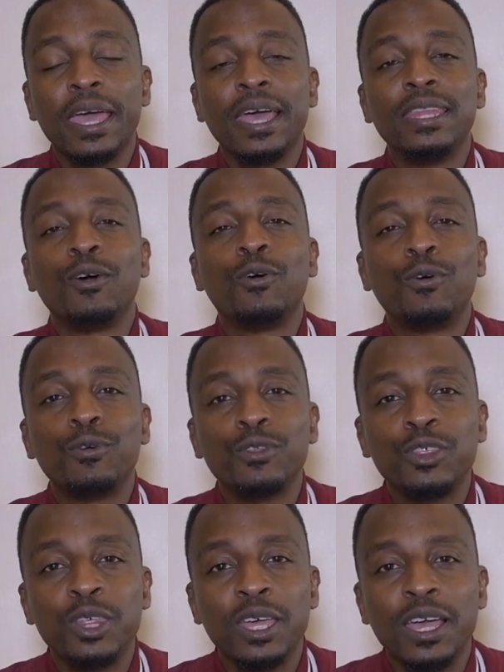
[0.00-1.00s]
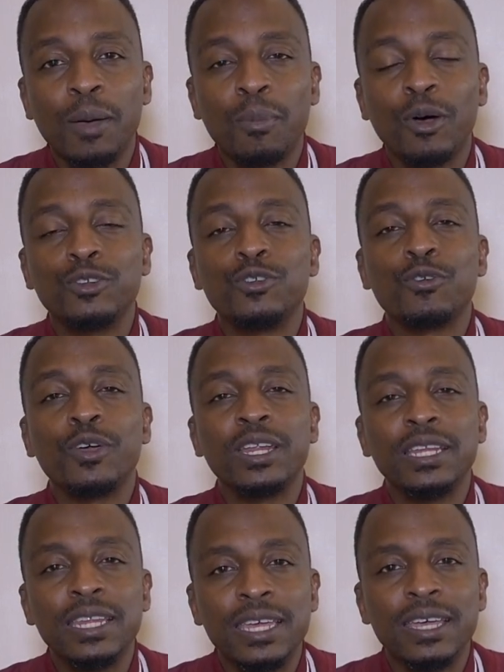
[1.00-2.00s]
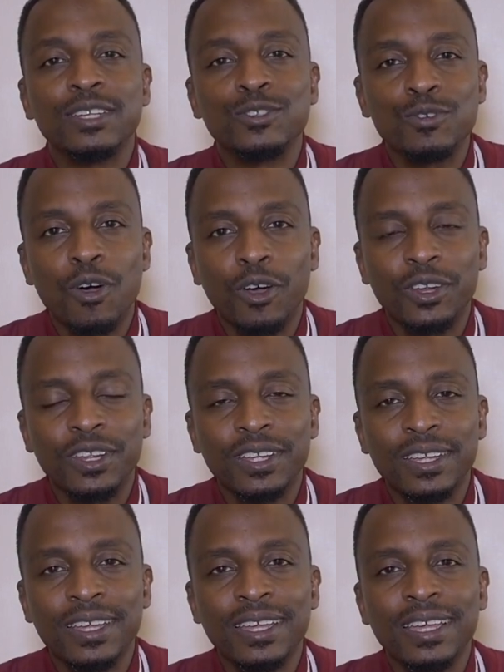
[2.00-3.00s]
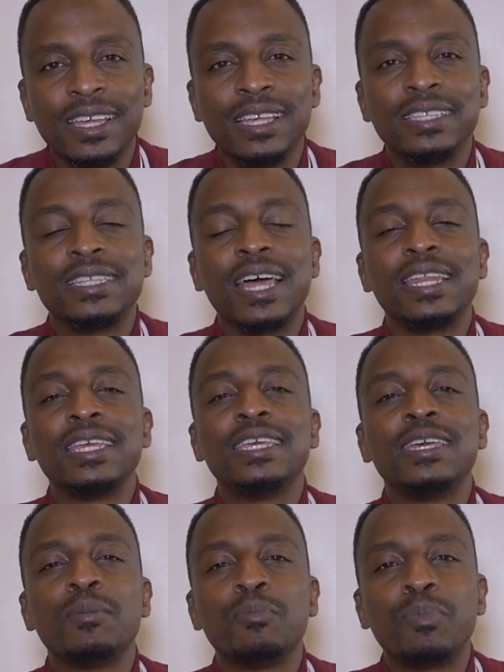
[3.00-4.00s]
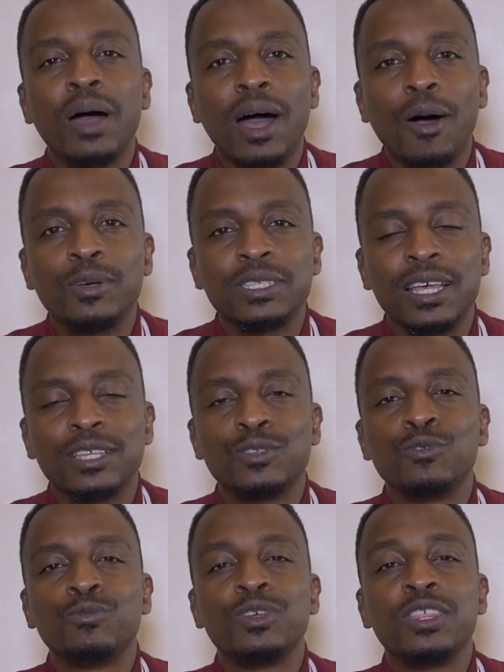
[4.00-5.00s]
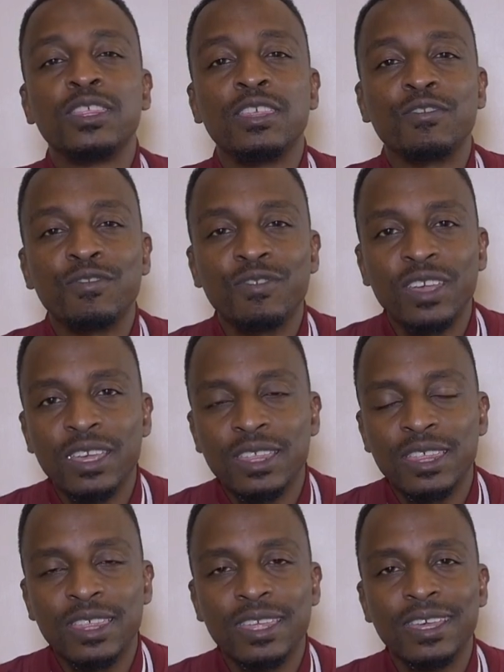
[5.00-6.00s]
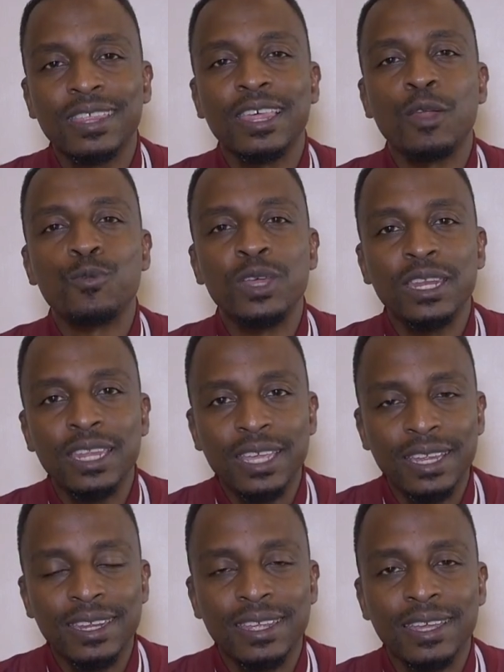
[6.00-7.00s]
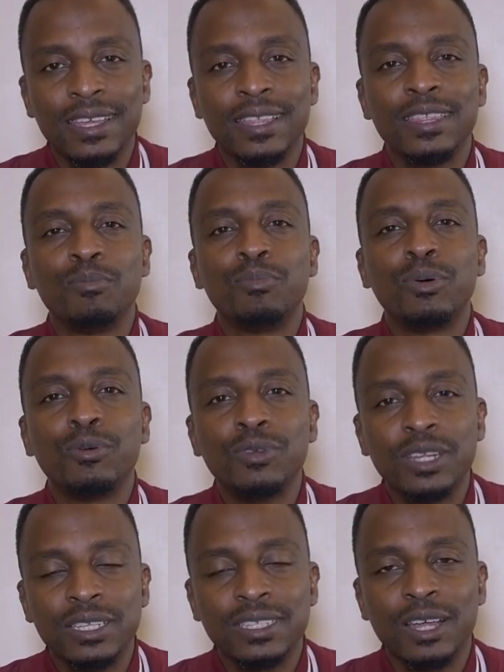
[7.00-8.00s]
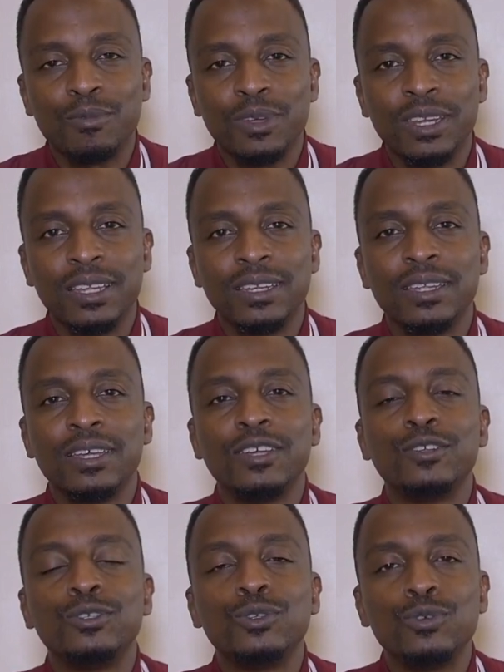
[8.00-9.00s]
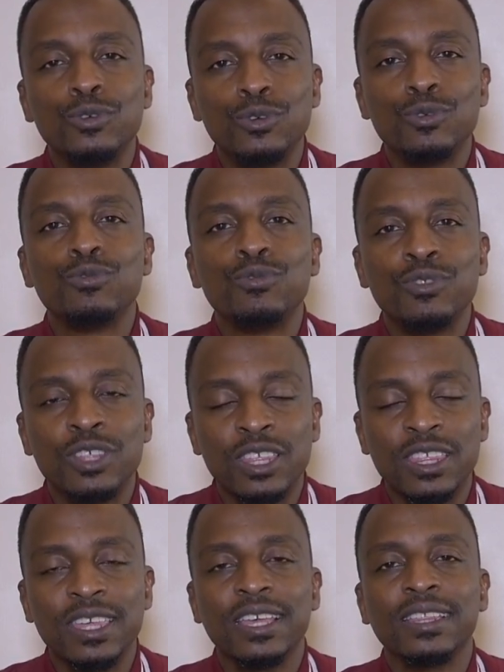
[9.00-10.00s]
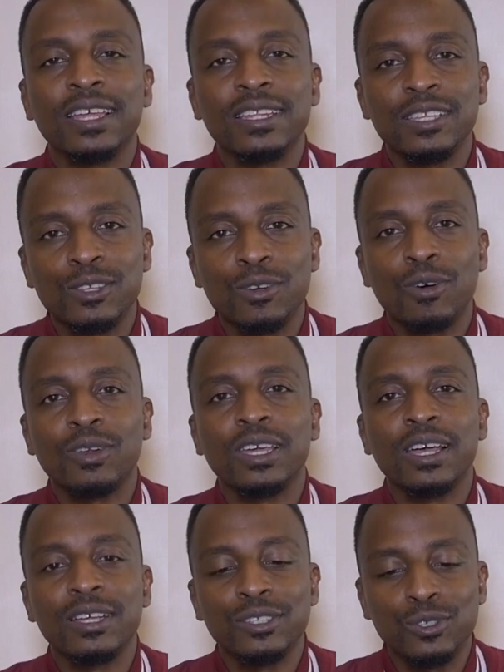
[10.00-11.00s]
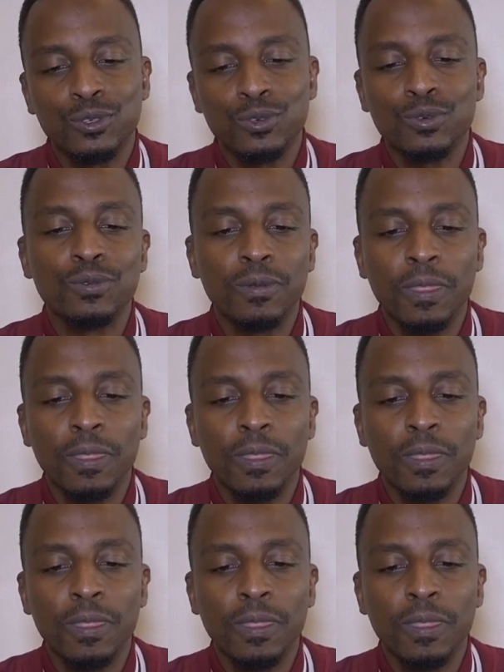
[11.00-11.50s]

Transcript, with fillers: And the whole thing about drawing near to God is that He empowers us with the faith that we need, the boldness that we need to do the thing that He's calling us to do.